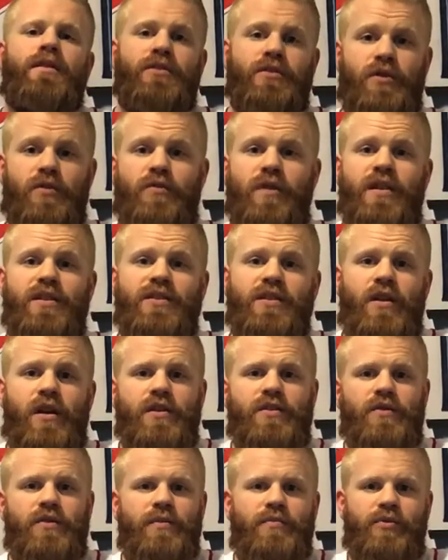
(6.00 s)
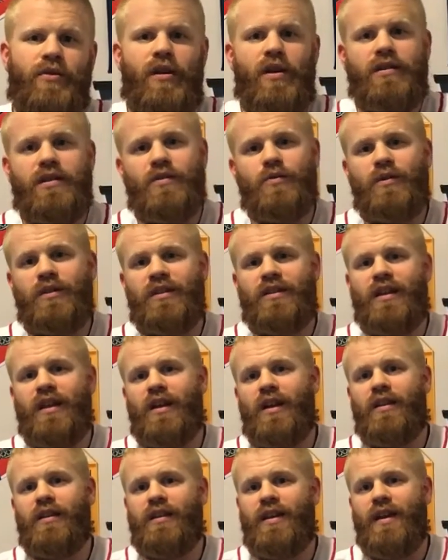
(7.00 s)
So the Red Sox are in the Bronx this week to
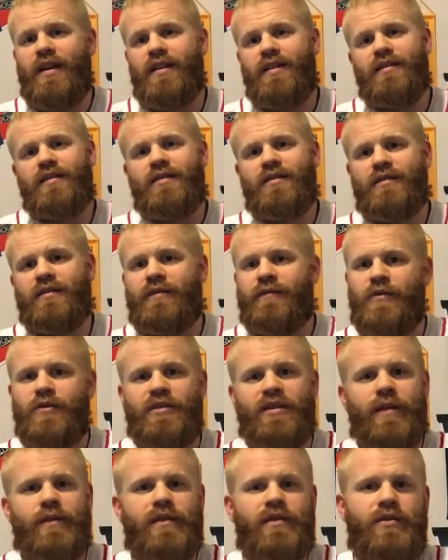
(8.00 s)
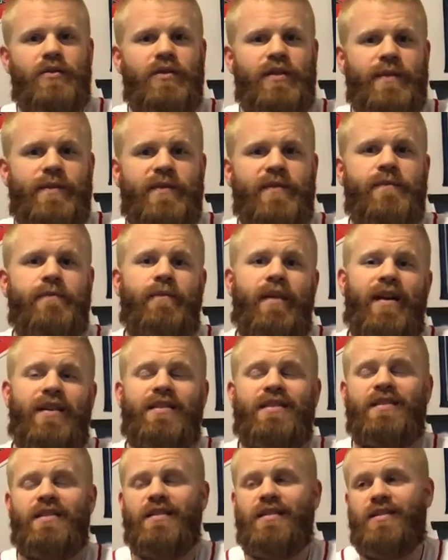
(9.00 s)
take on the Yankees. First time these two teams have
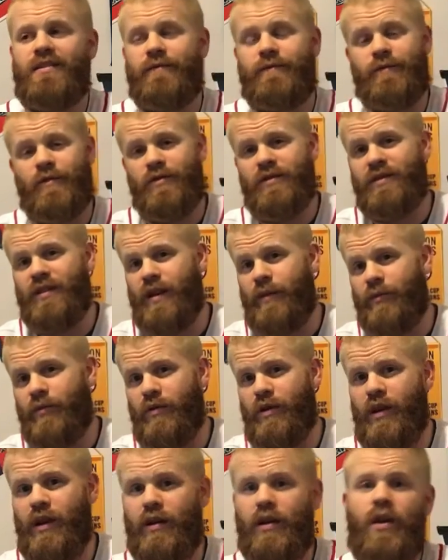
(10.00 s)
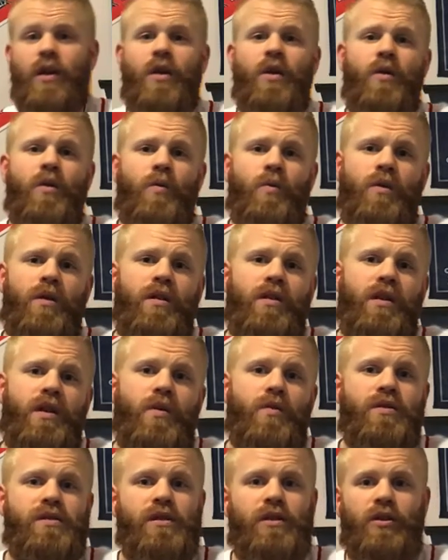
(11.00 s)
met since the first time around, where
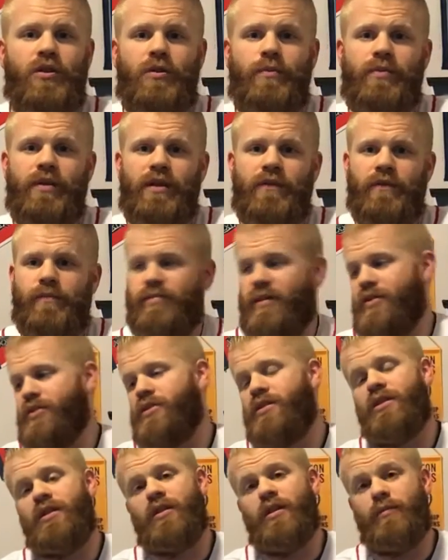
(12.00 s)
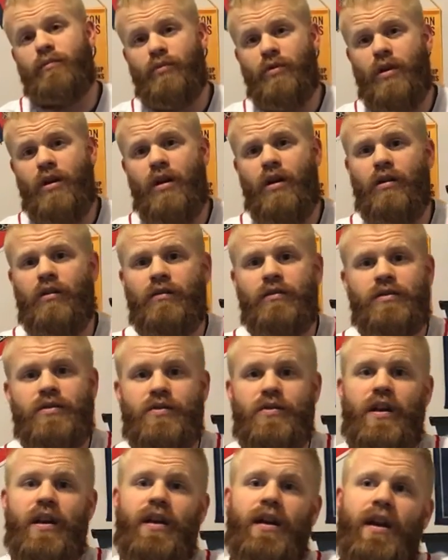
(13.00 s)
there was a little bit of a benches clearing brawl.
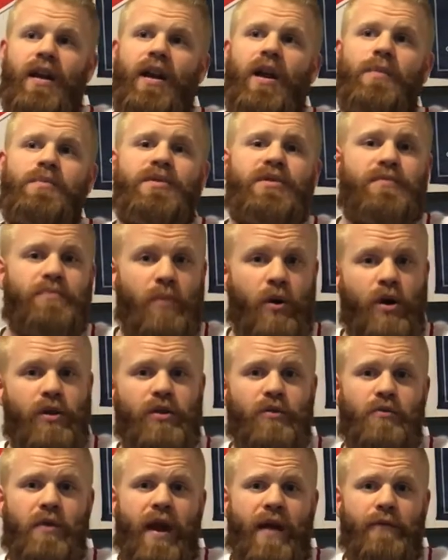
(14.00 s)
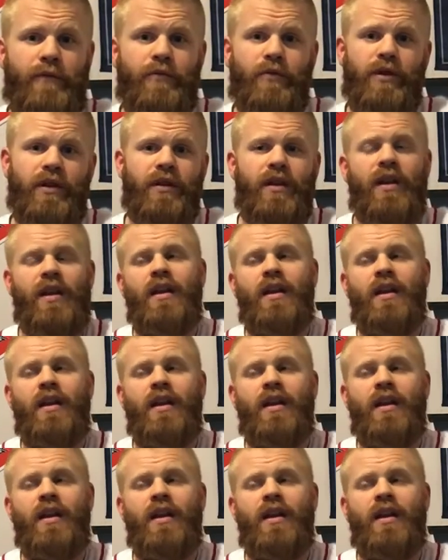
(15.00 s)
So that kind of helped spark the rivalry.